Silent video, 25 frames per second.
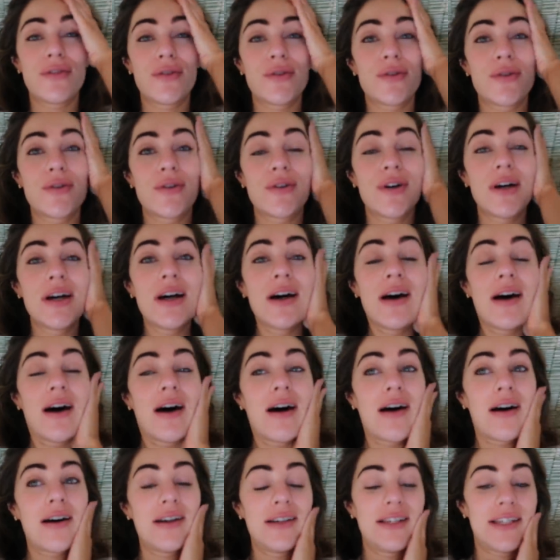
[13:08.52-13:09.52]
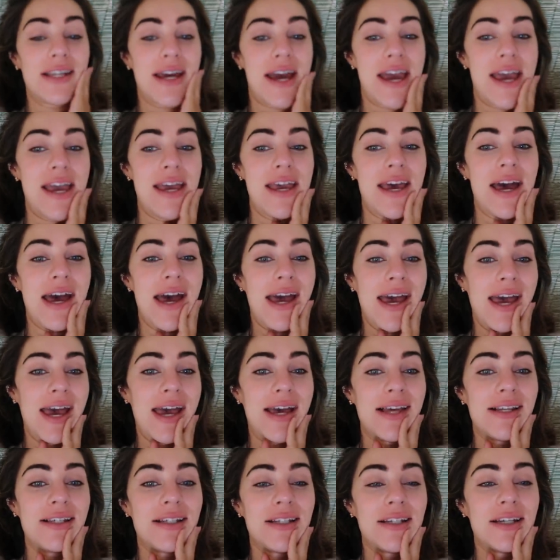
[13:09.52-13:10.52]
for our day
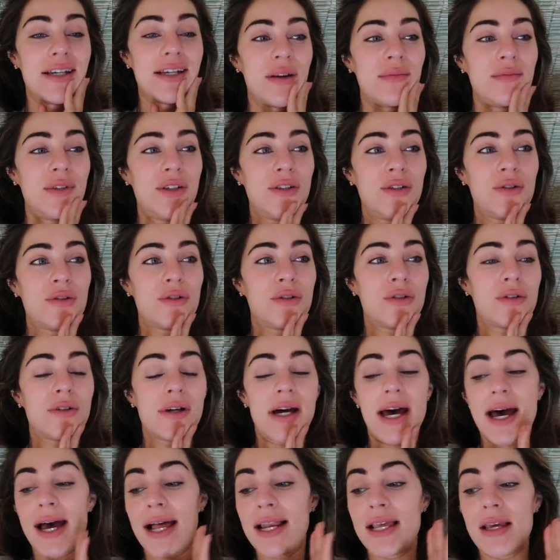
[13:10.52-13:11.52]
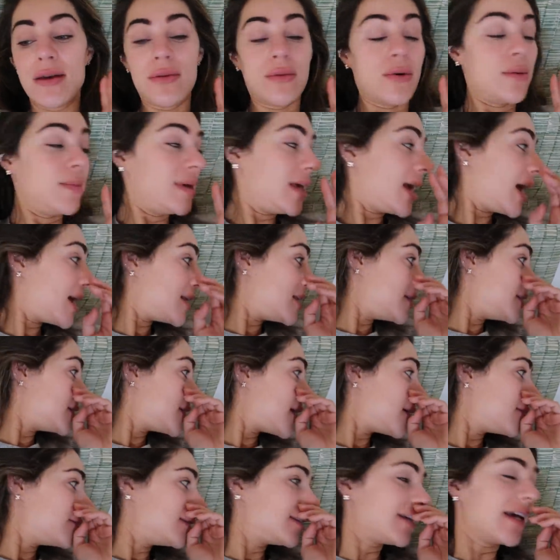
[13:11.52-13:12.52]
ahead. I'm sure Ali will be heading
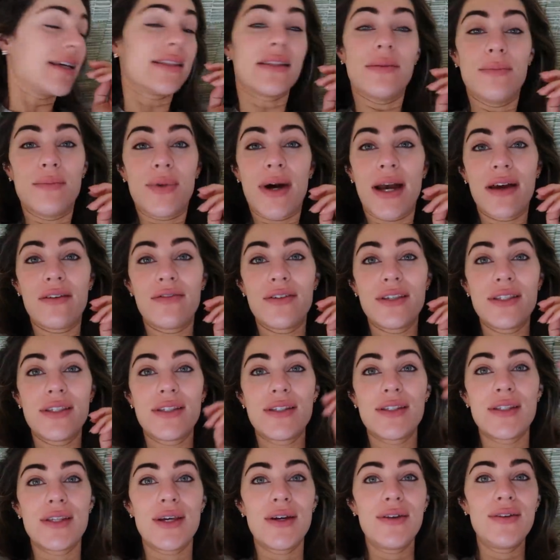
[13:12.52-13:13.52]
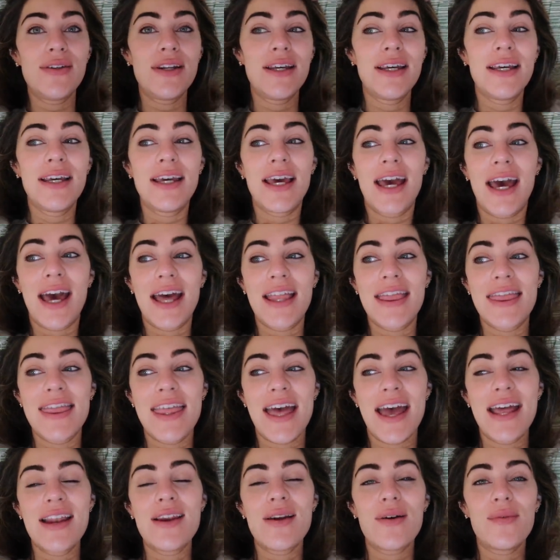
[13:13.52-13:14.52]
down to get some breakfast soon, and
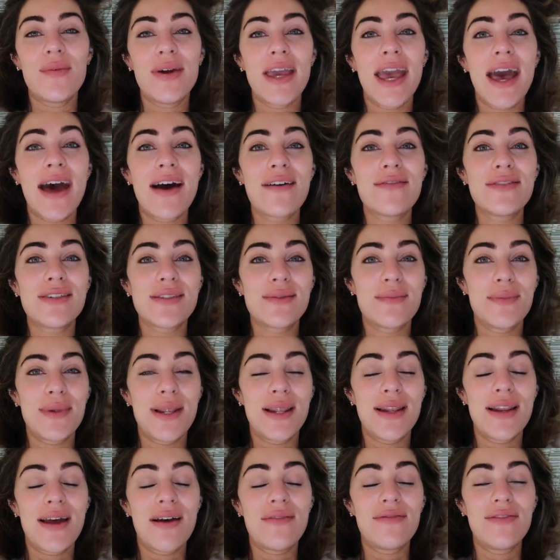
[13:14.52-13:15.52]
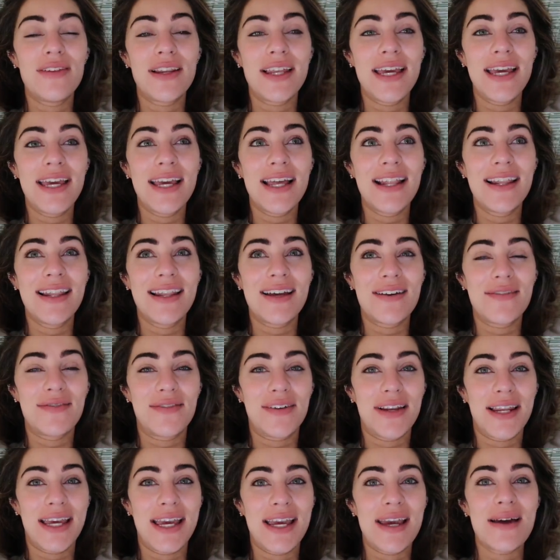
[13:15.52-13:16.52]
then we have some lovely,
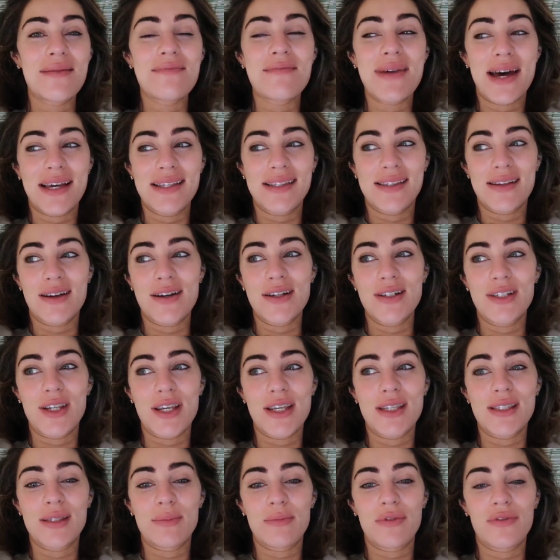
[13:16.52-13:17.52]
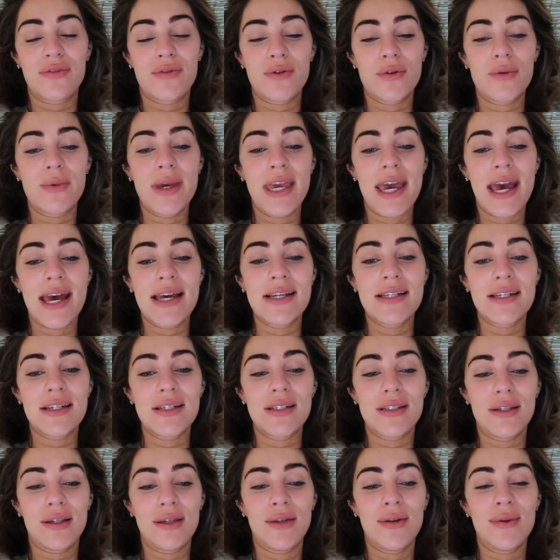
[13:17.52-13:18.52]
lovely massages before we head
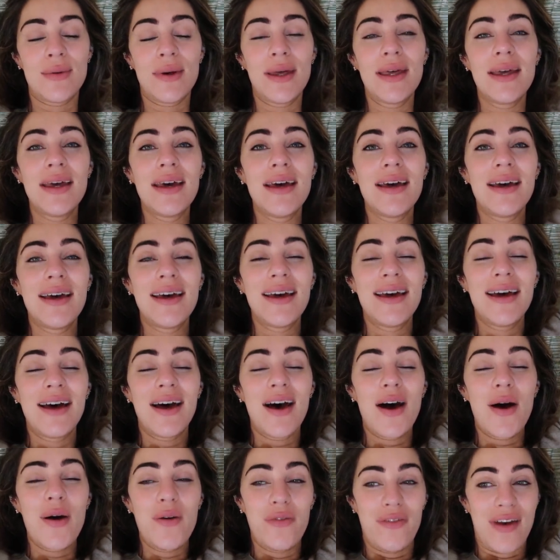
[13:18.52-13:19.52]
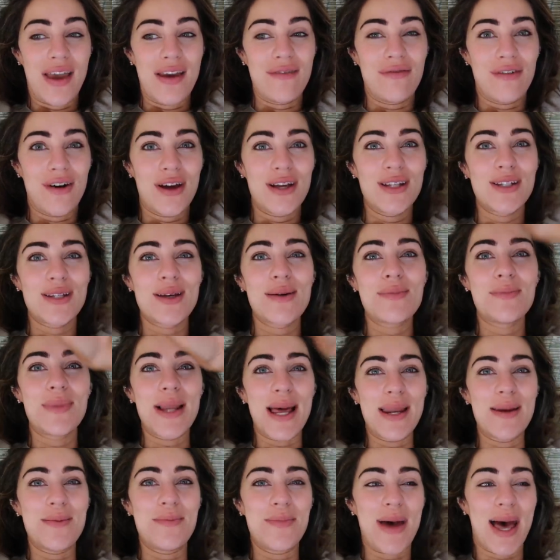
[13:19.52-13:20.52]
to our favourite
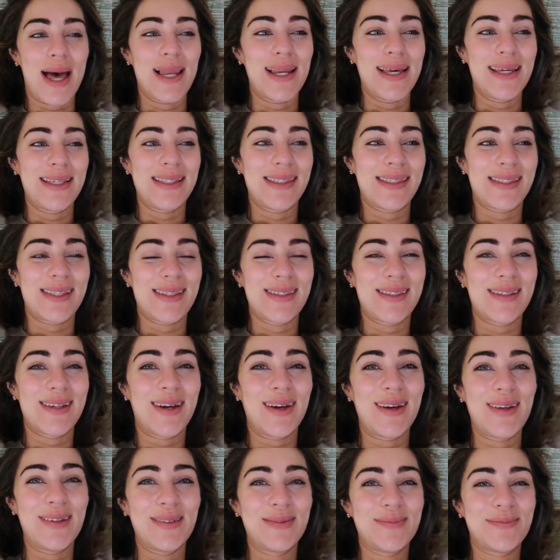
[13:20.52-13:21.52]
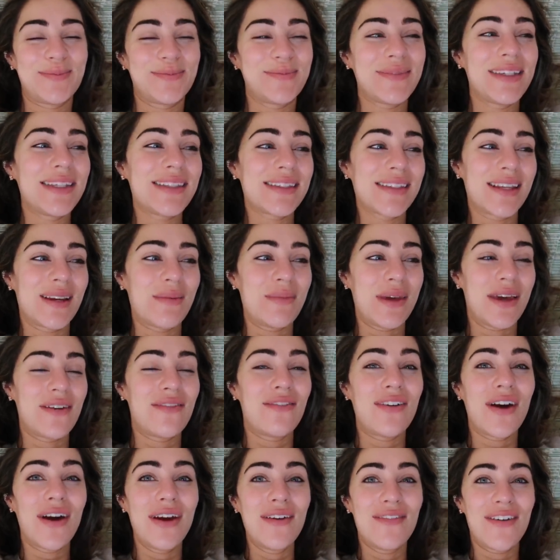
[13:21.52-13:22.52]
Blenheim Palace. So it's going to be a
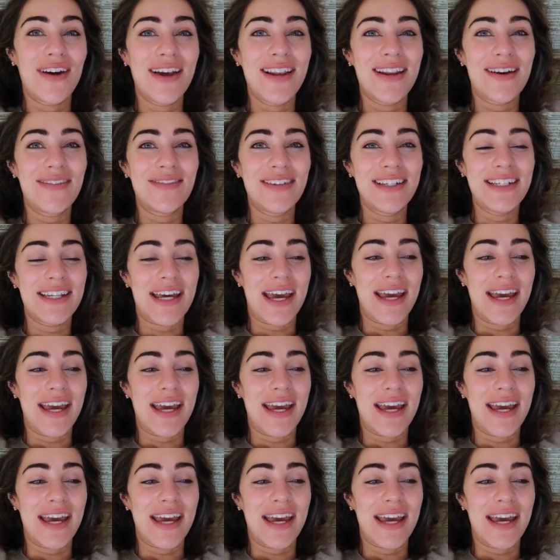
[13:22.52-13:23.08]
very, very lovely